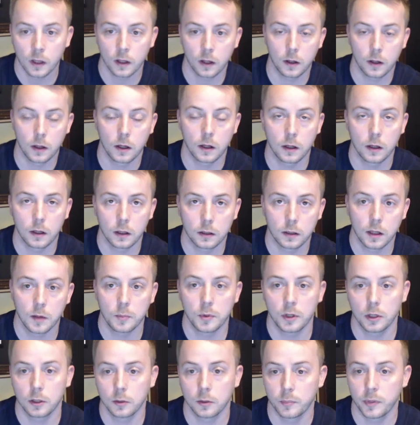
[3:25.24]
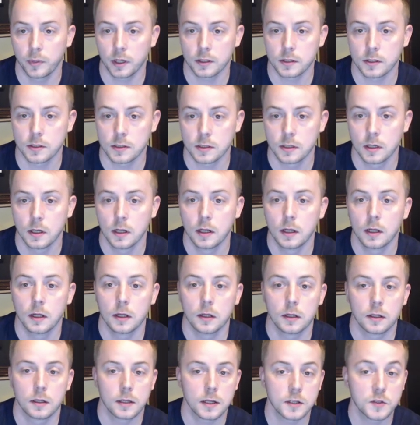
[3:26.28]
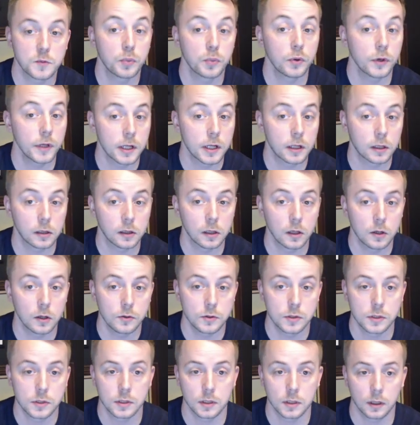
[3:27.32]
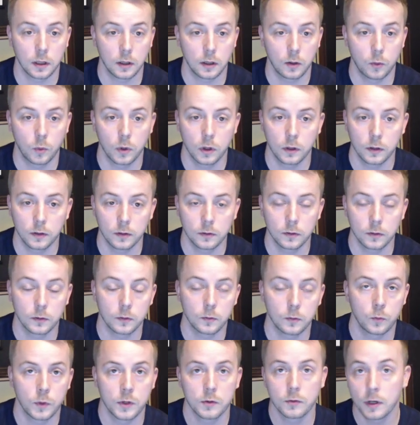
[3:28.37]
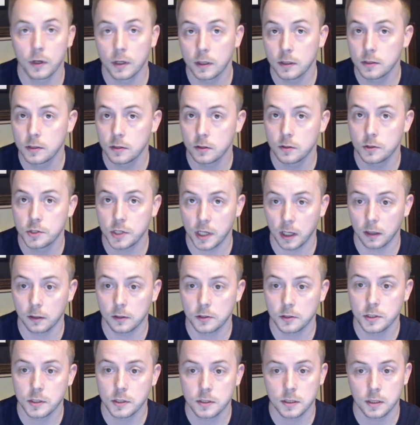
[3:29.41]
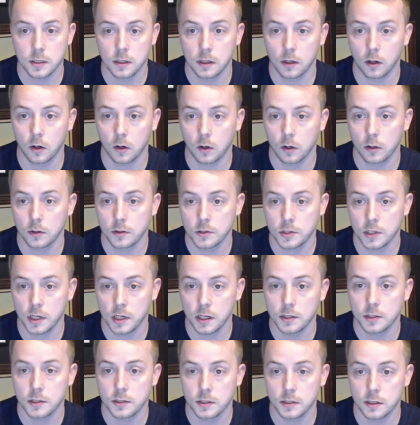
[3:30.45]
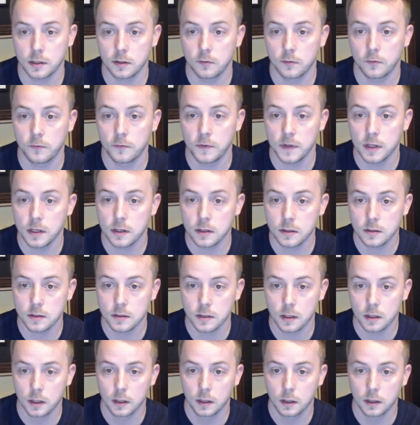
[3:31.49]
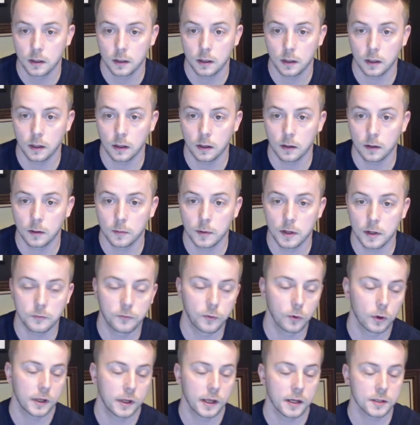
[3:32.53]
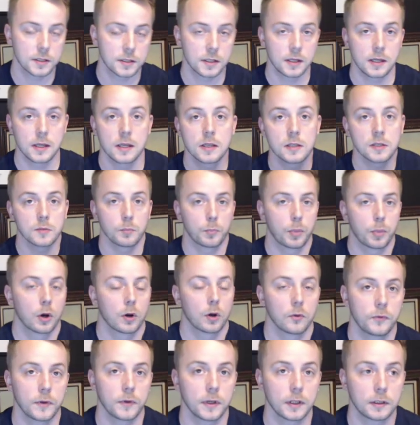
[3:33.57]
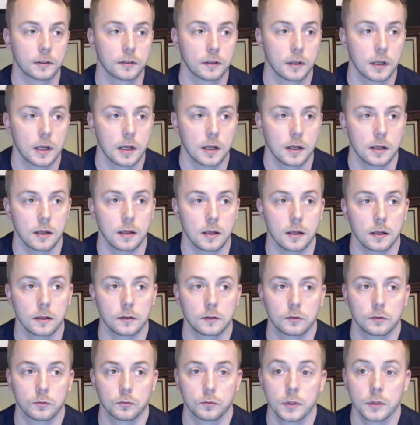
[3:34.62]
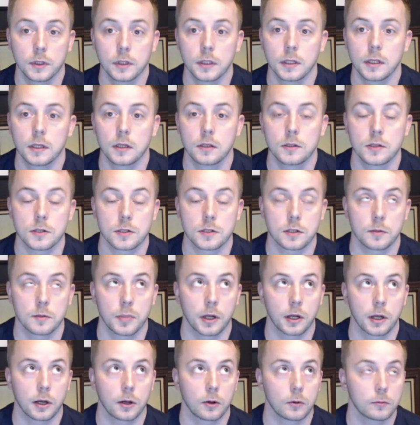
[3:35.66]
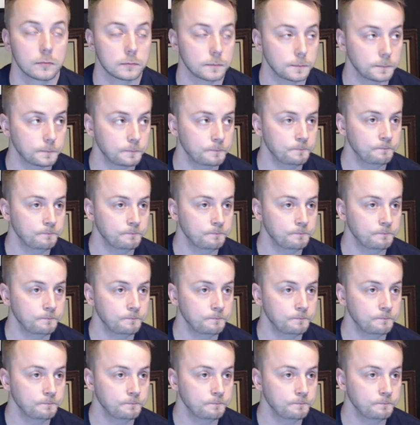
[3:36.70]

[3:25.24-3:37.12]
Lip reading: a couple $100. That's pretty close. Where we run into challenges are changes in fees. And forecasting isn't perfect. It's really just about